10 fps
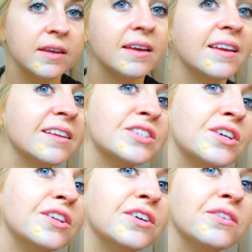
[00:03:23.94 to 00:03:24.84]
And it's
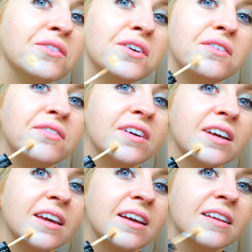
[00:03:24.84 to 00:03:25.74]
gonna look real
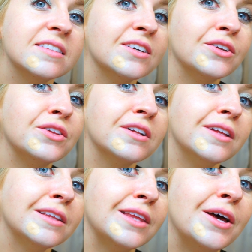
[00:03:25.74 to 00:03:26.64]
funky. It's gonna look
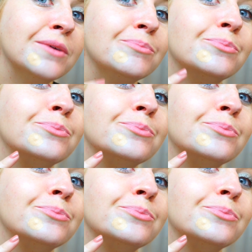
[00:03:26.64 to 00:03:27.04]
like that.